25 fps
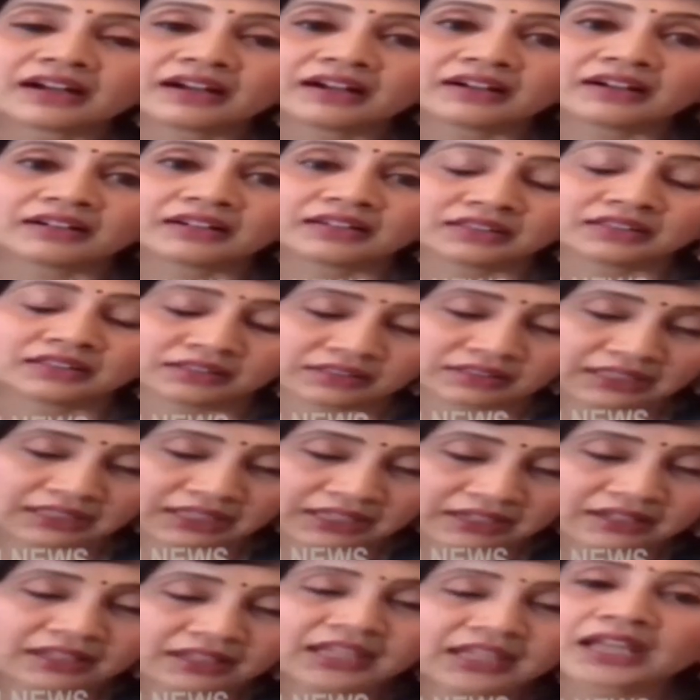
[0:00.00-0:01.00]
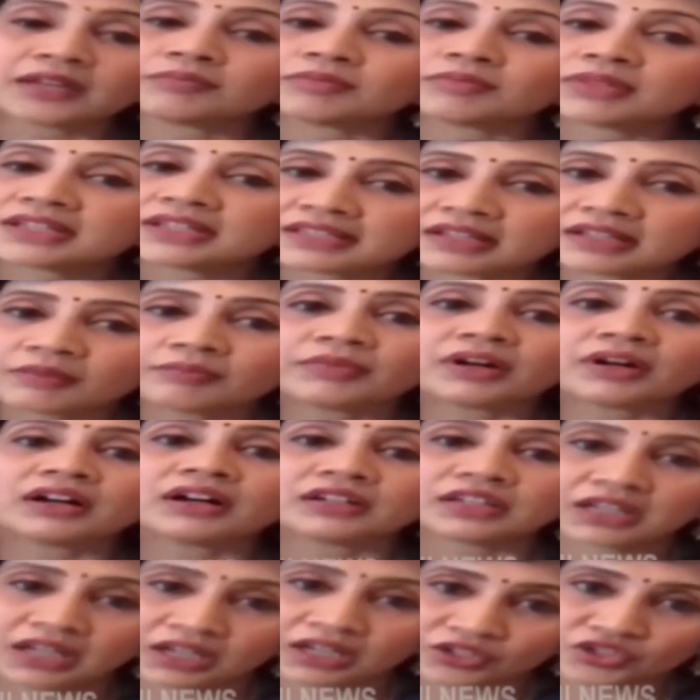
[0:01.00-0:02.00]
there can be some
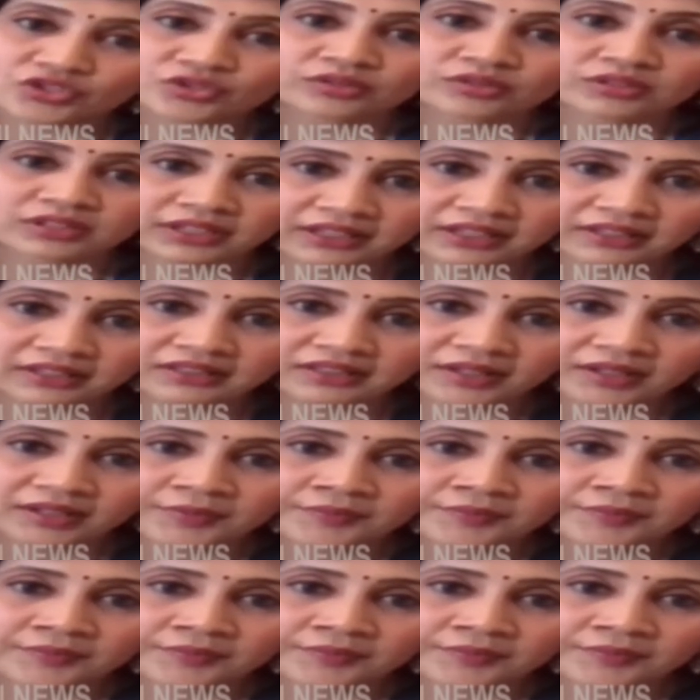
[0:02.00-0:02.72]
unnatural death.